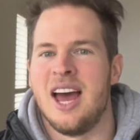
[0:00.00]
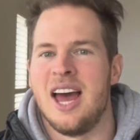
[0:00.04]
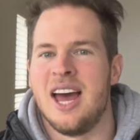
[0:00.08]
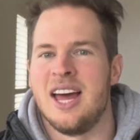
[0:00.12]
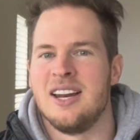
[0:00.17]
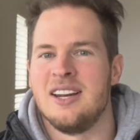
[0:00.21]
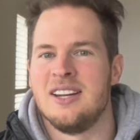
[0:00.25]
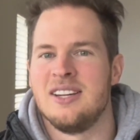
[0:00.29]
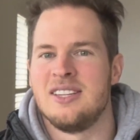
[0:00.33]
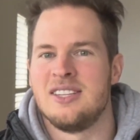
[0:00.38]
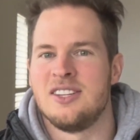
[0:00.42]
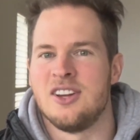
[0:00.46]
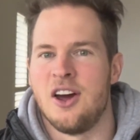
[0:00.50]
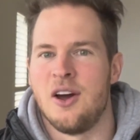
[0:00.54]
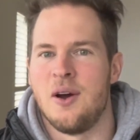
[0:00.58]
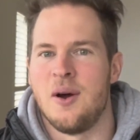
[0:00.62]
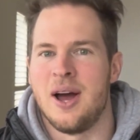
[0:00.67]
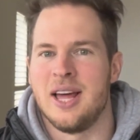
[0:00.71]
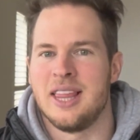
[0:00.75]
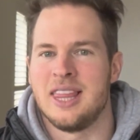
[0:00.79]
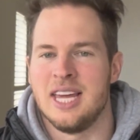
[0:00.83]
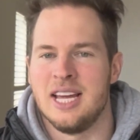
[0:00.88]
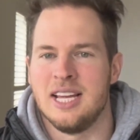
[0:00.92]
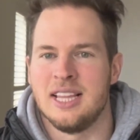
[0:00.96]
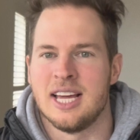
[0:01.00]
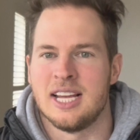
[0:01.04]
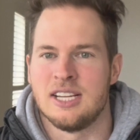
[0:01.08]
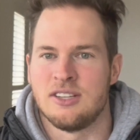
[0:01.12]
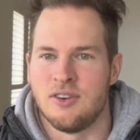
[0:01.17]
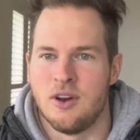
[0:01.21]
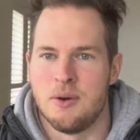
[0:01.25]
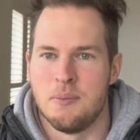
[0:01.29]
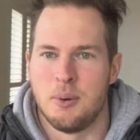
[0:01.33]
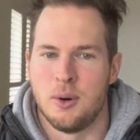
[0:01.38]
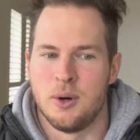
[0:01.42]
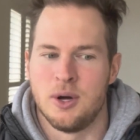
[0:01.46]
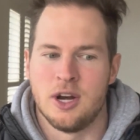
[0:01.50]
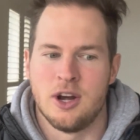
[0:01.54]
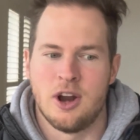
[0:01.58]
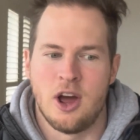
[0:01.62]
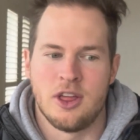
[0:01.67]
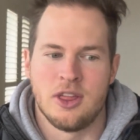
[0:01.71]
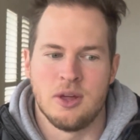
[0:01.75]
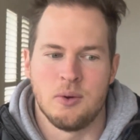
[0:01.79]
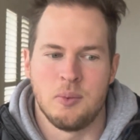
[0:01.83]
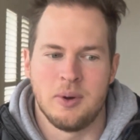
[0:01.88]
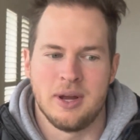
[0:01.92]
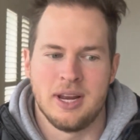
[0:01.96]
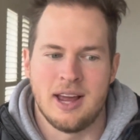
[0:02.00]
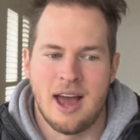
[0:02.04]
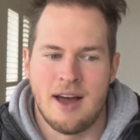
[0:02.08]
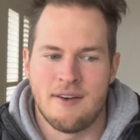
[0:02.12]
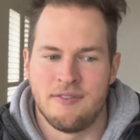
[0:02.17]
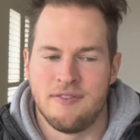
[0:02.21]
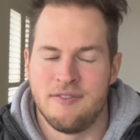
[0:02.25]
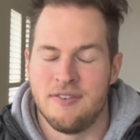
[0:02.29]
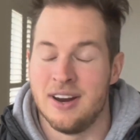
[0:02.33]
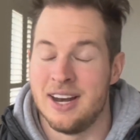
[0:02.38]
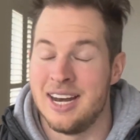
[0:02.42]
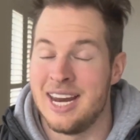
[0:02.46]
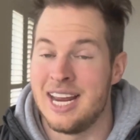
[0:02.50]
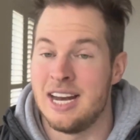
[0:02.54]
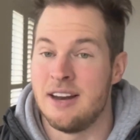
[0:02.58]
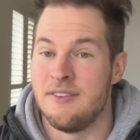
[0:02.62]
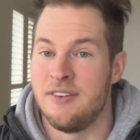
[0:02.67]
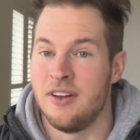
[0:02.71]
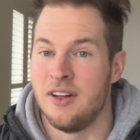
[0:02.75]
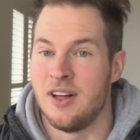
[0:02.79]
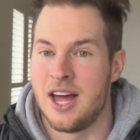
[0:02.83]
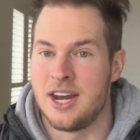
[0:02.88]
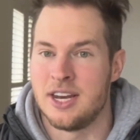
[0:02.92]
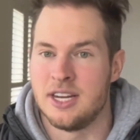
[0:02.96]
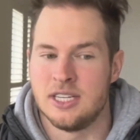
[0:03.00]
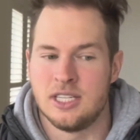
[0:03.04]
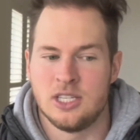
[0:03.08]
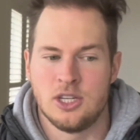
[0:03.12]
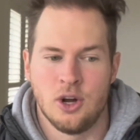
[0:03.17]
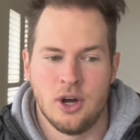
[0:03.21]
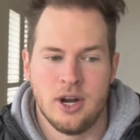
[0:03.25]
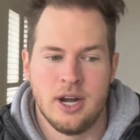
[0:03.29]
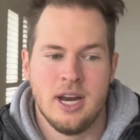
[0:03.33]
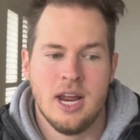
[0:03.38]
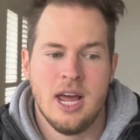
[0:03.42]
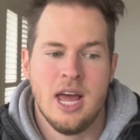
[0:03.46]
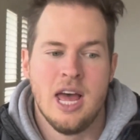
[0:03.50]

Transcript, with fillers: And so I think that's very important to know that we have a need to feel understood.